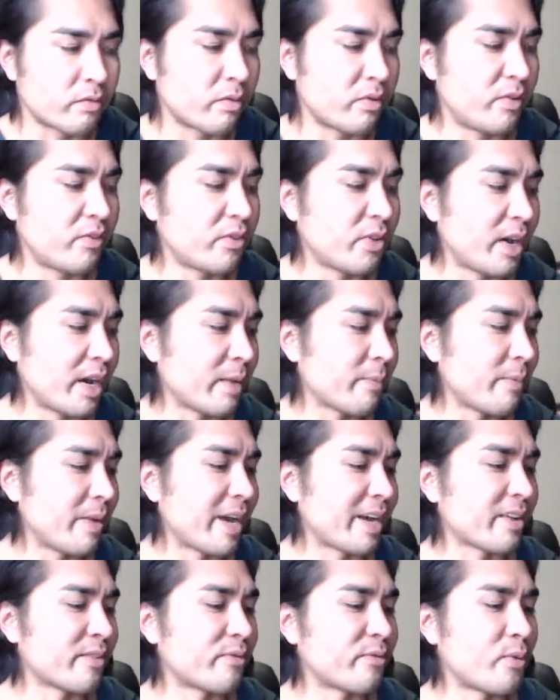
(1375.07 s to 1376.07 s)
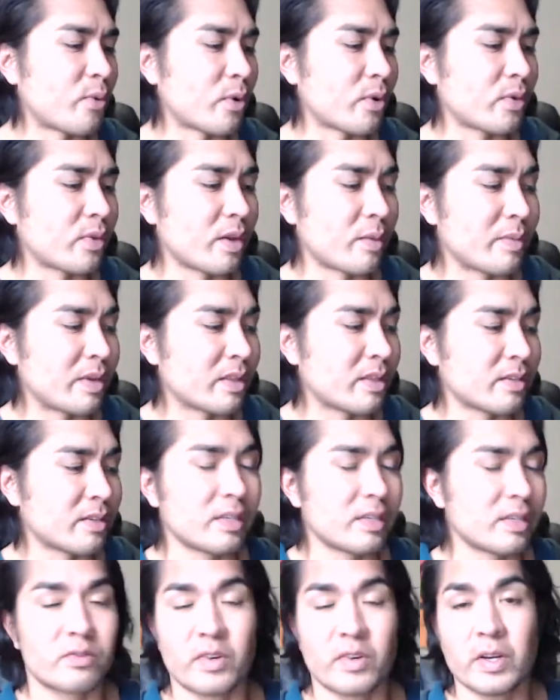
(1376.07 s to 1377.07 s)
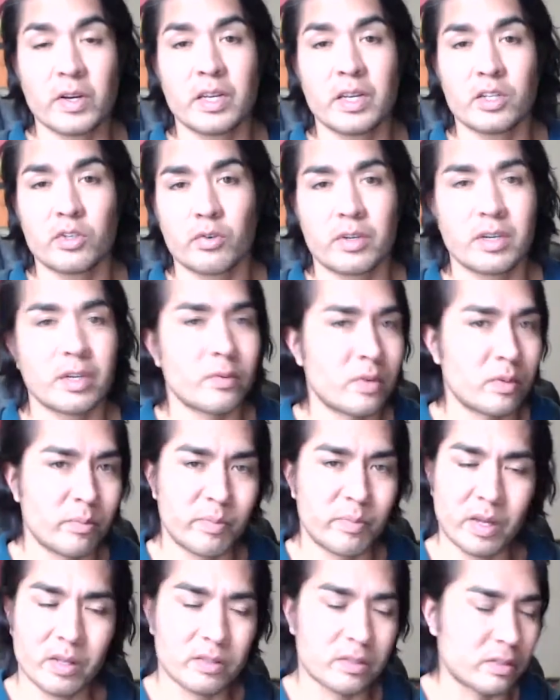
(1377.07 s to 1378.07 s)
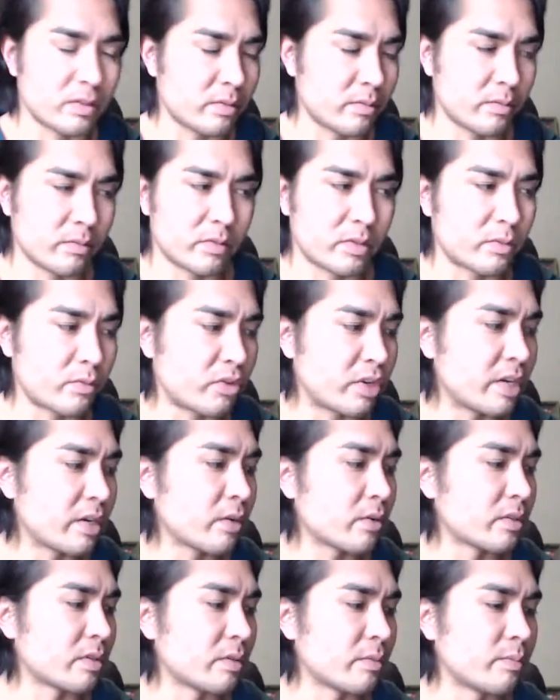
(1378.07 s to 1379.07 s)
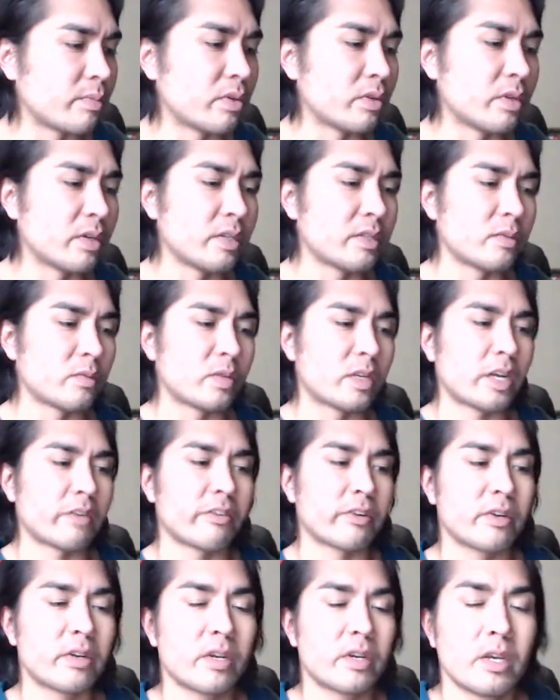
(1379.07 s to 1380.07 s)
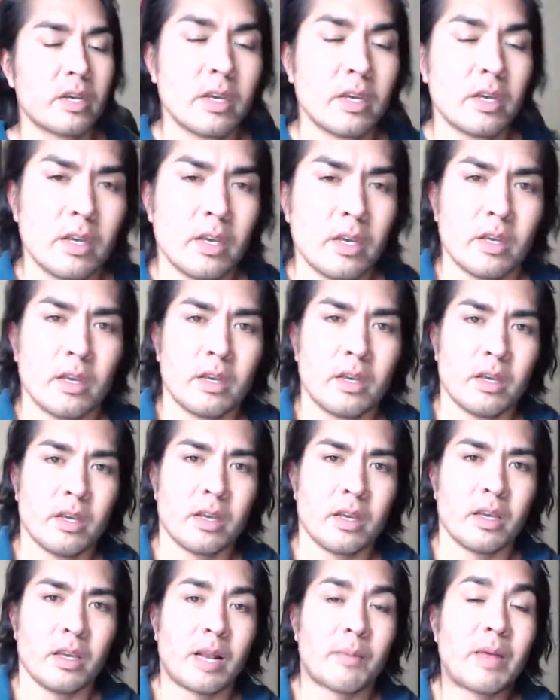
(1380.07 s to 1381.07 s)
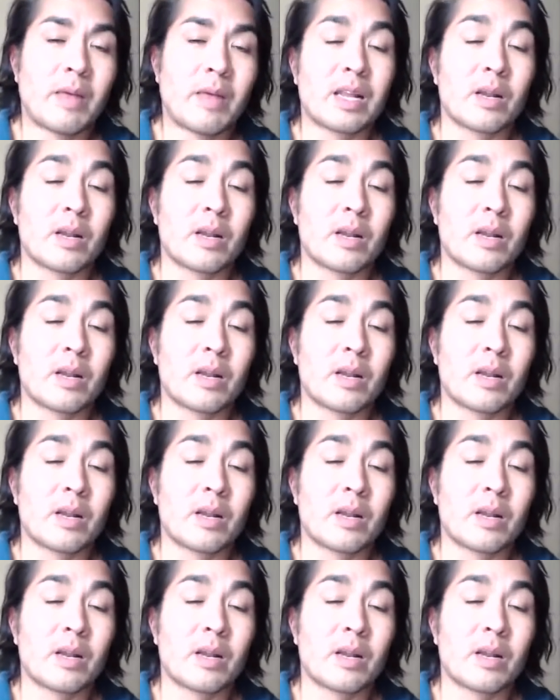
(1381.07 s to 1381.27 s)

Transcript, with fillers: flying back and forth. I mean, this thing is very intricate with belts and gears and pulleys and whatever. And I'm not